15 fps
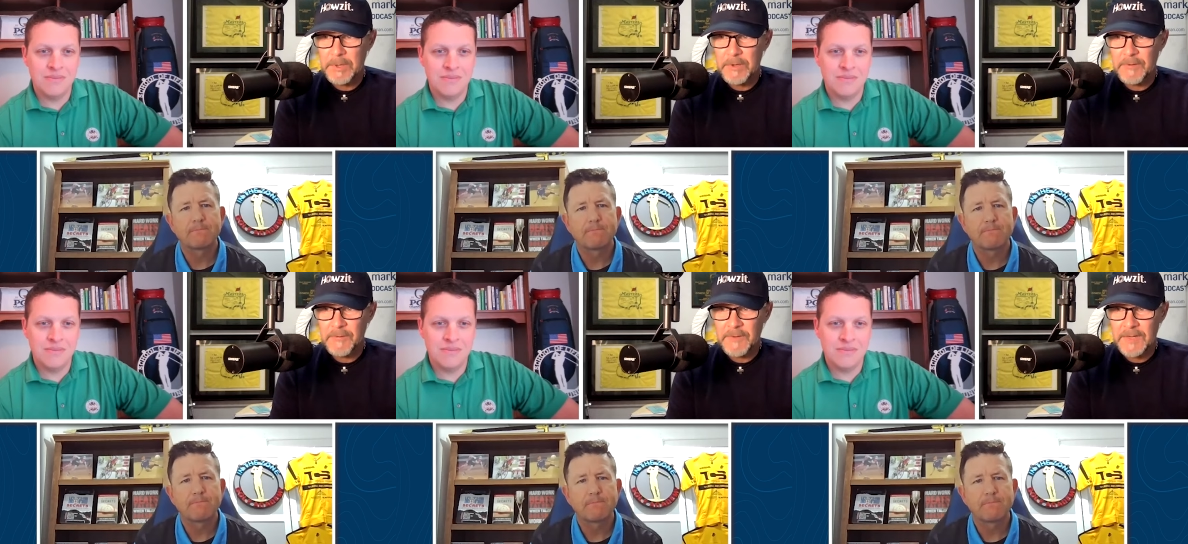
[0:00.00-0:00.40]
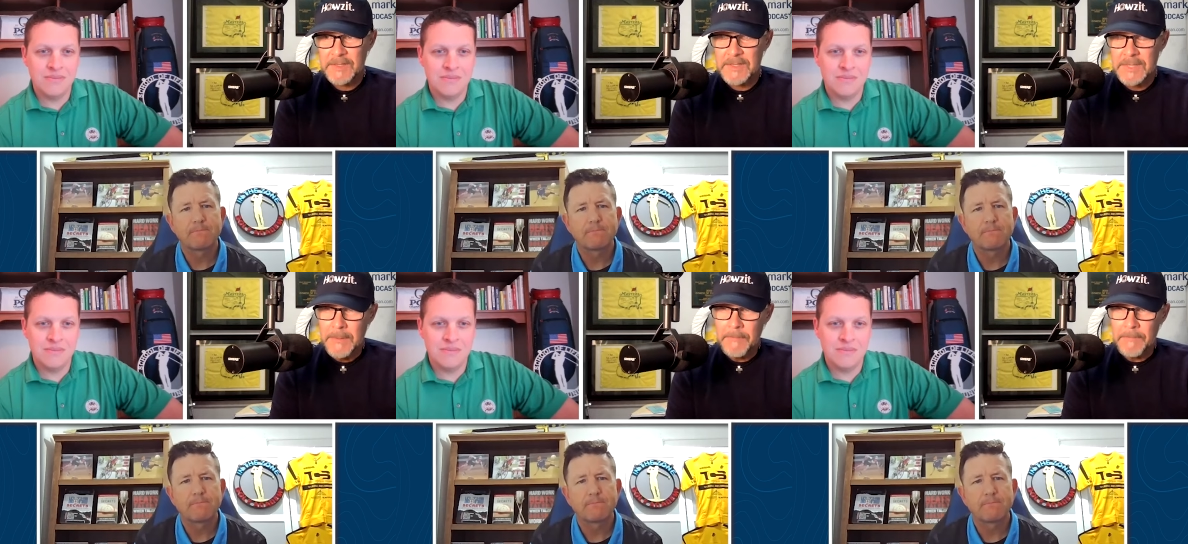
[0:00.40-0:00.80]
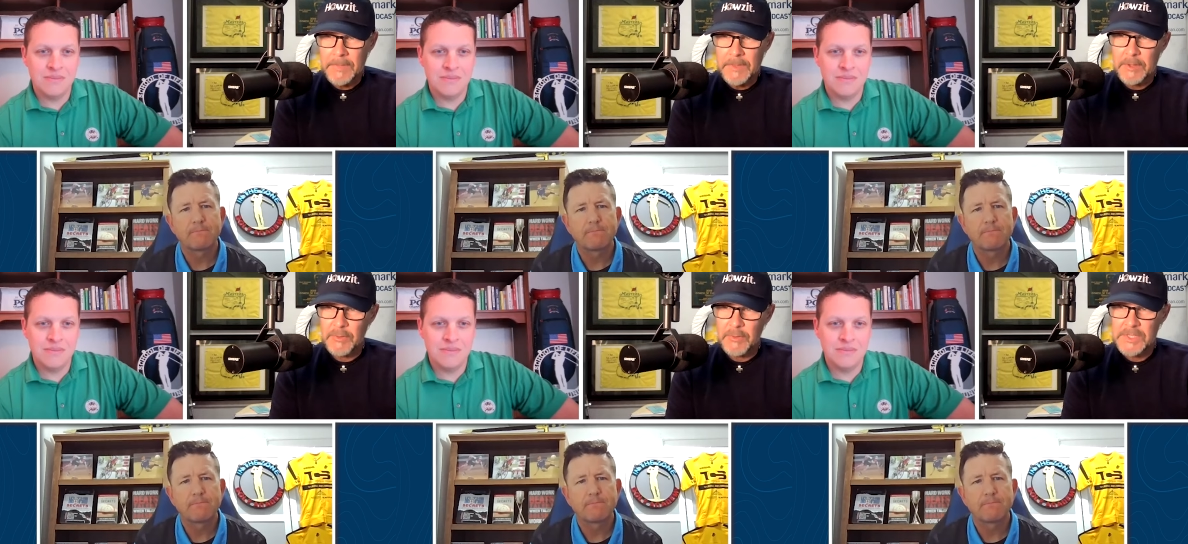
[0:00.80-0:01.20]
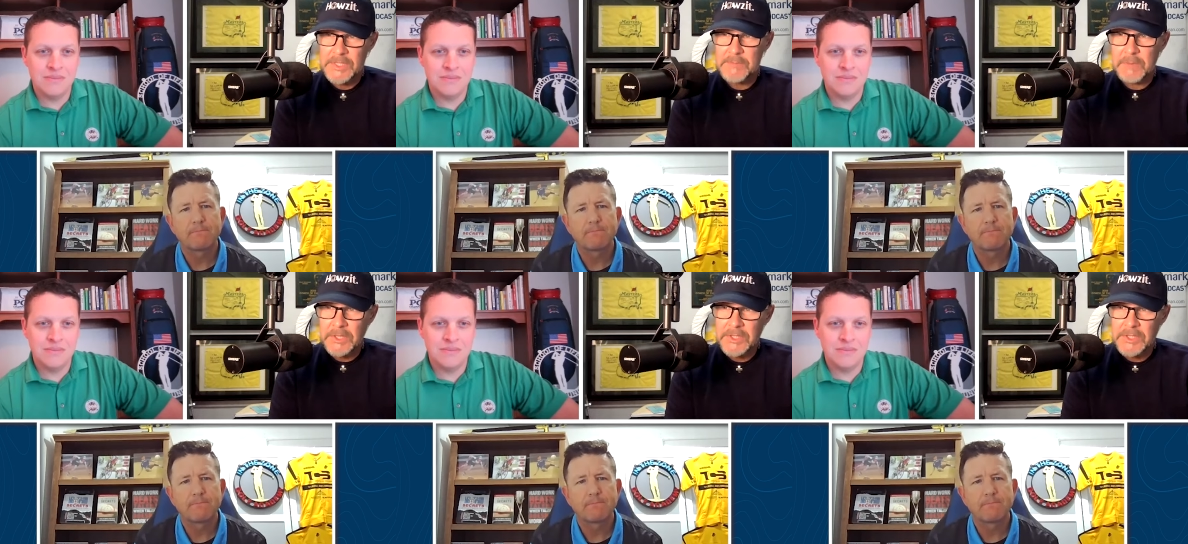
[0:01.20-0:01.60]
Speaker 1: perfect the
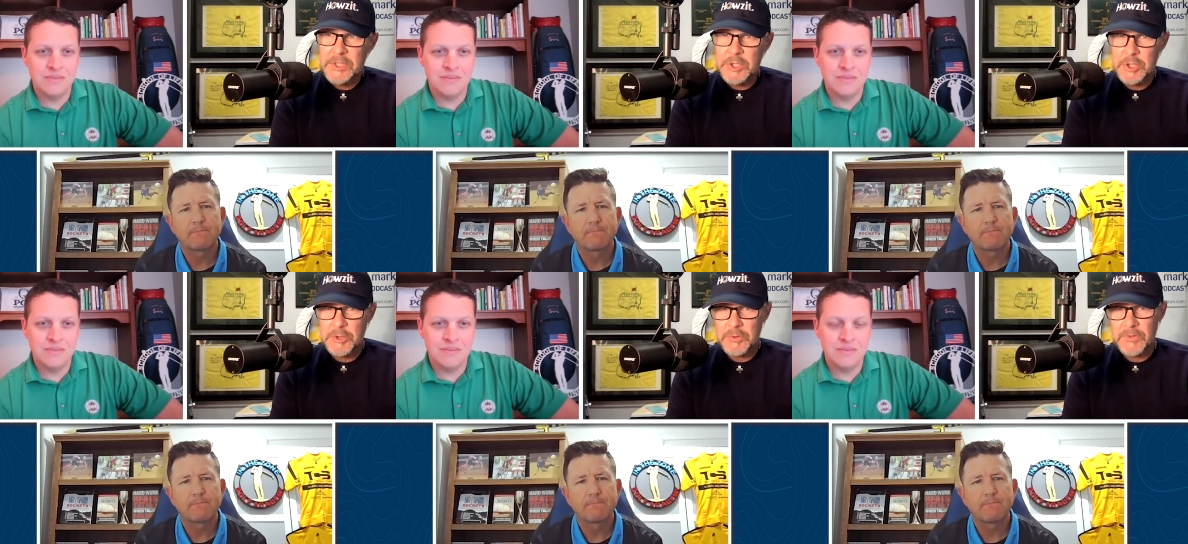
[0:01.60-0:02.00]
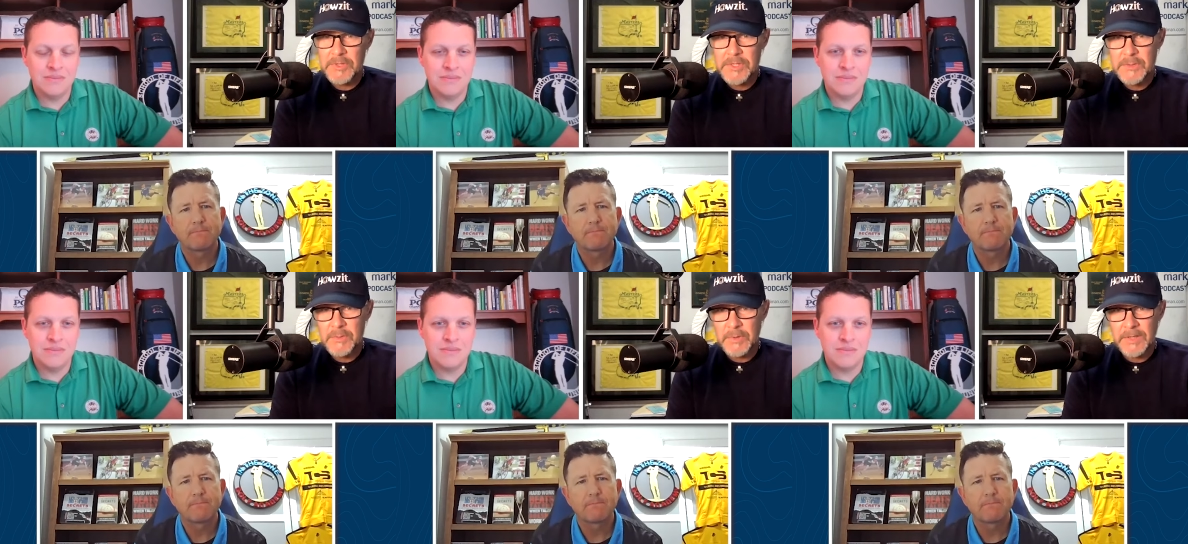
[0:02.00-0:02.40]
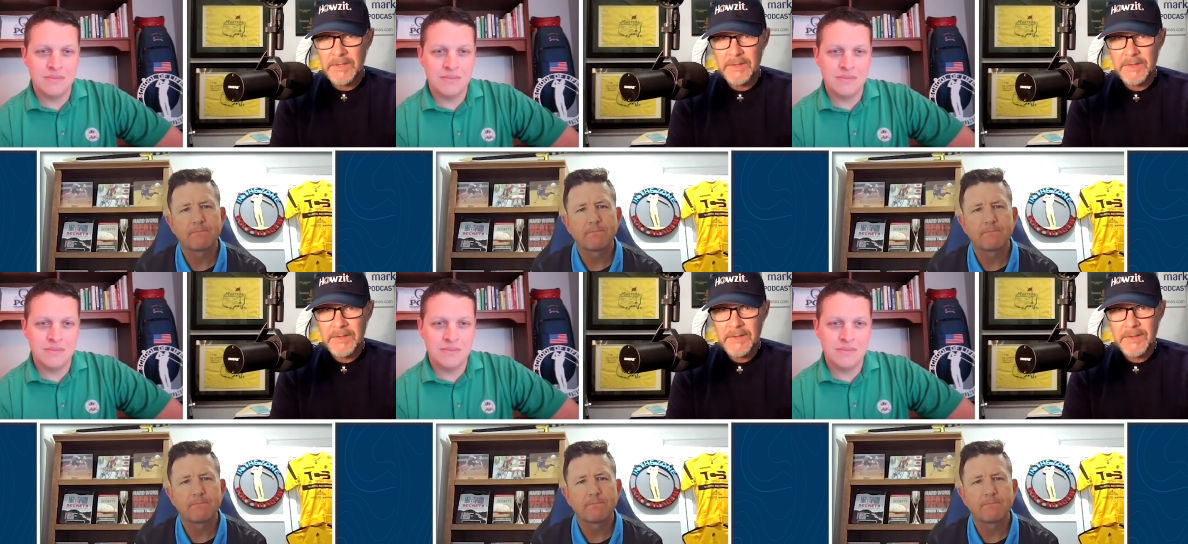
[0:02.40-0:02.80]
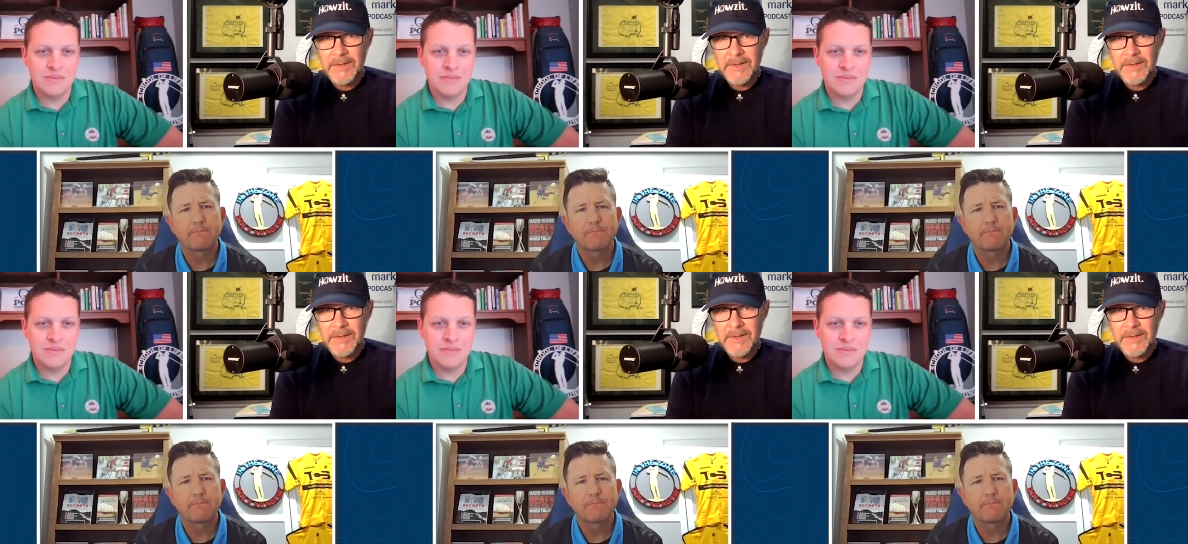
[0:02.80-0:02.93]
response to the swing